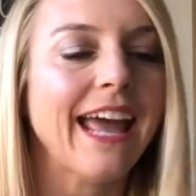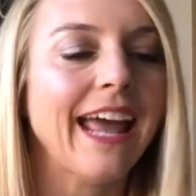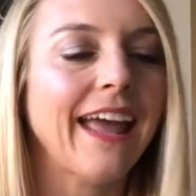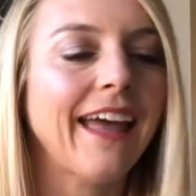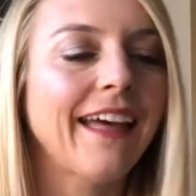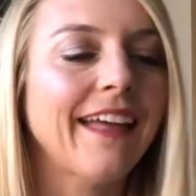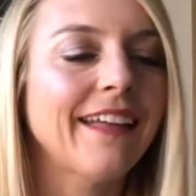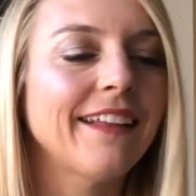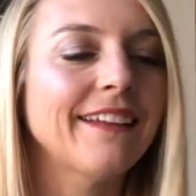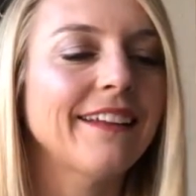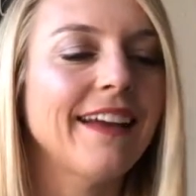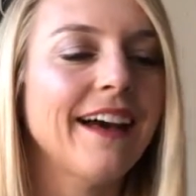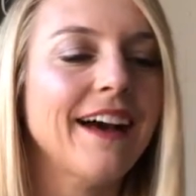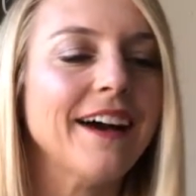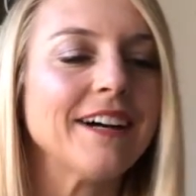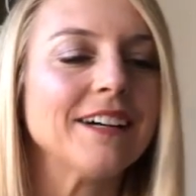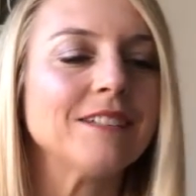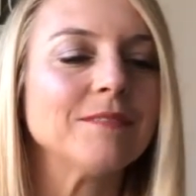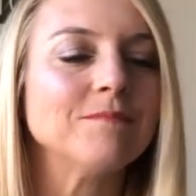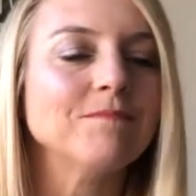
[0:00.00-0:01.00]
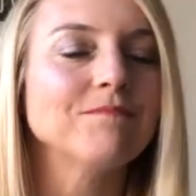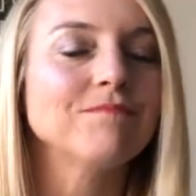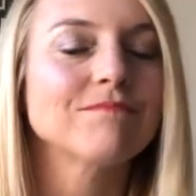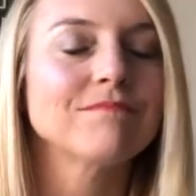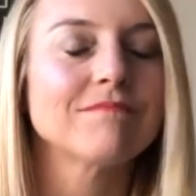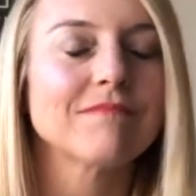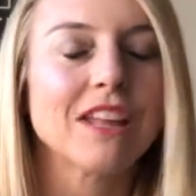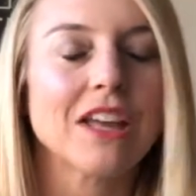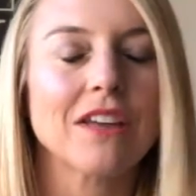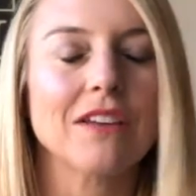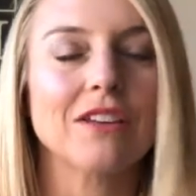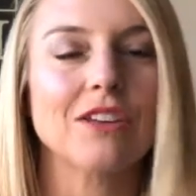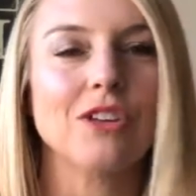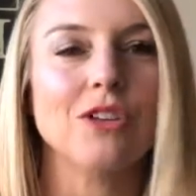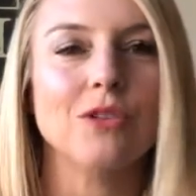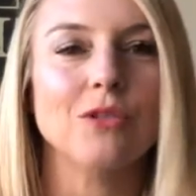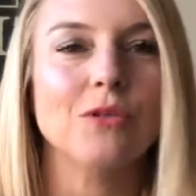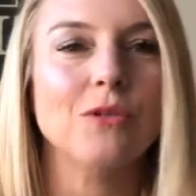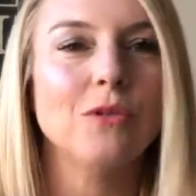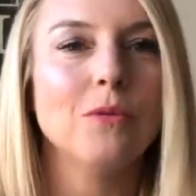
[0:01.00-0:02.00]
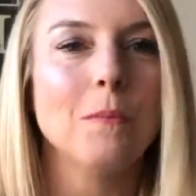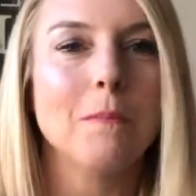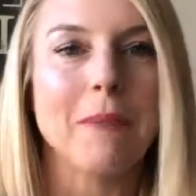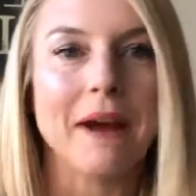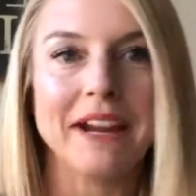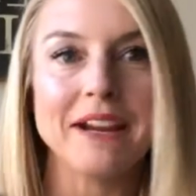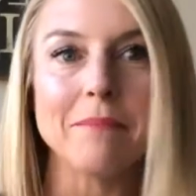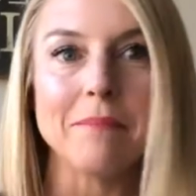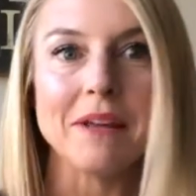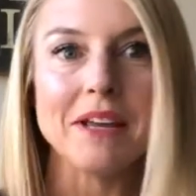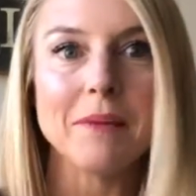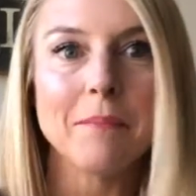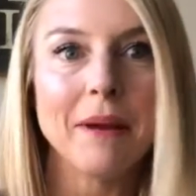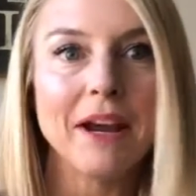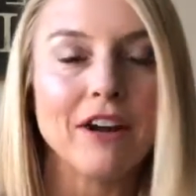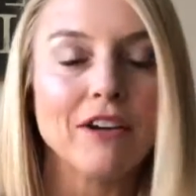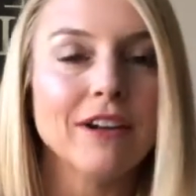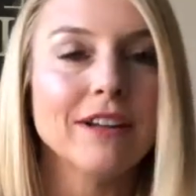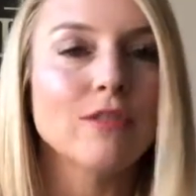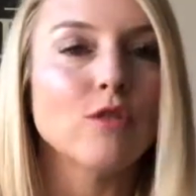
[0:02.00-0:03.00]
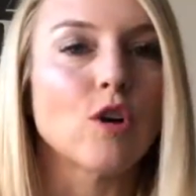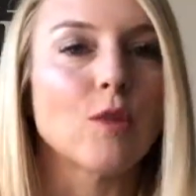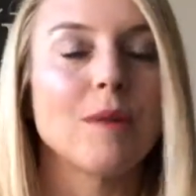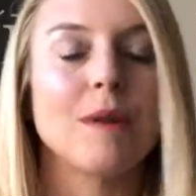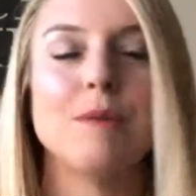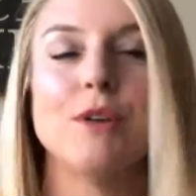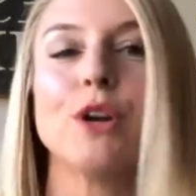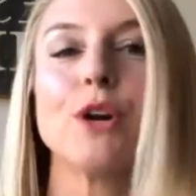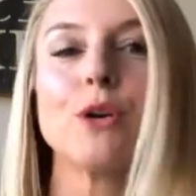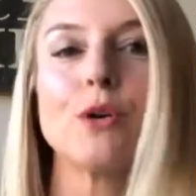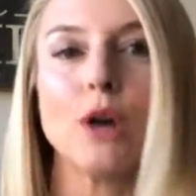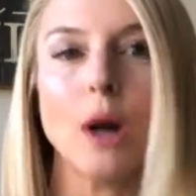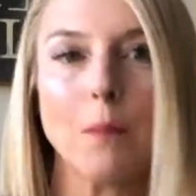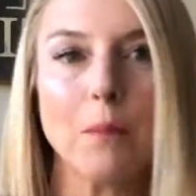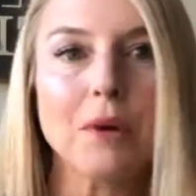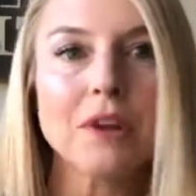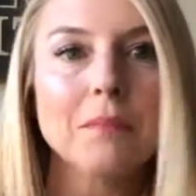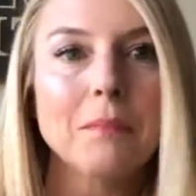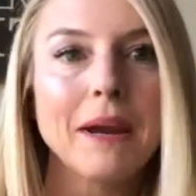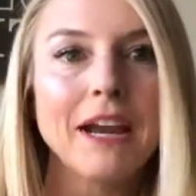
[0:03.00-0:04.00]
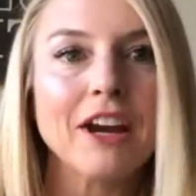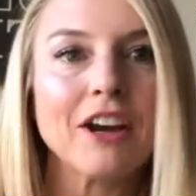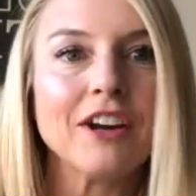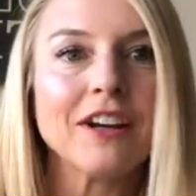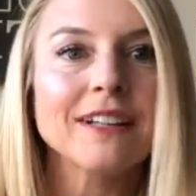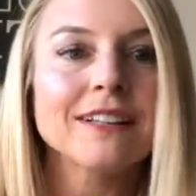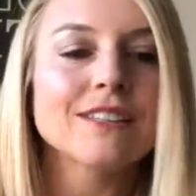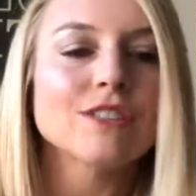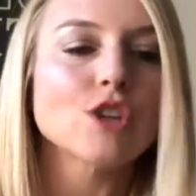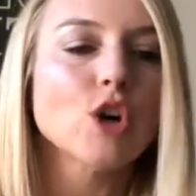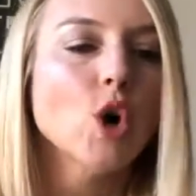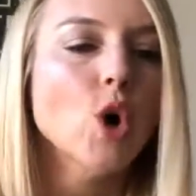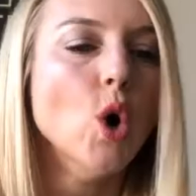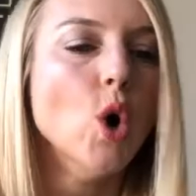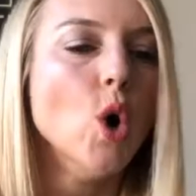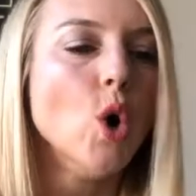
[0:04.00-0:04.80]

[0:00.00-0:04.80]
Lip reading: And you might be a parent, or maybe you grew up with parents